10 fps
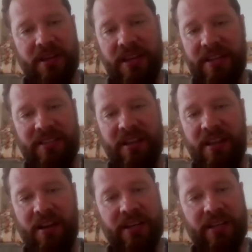It's the
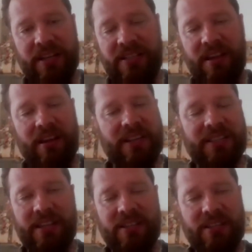hardest
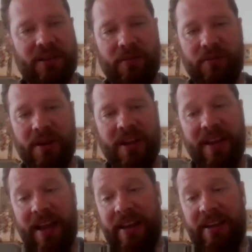thing to do.
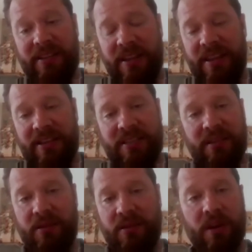And that's
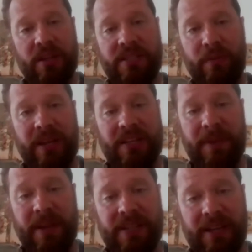the quality we need to
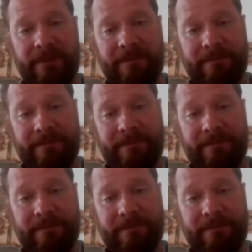maintain.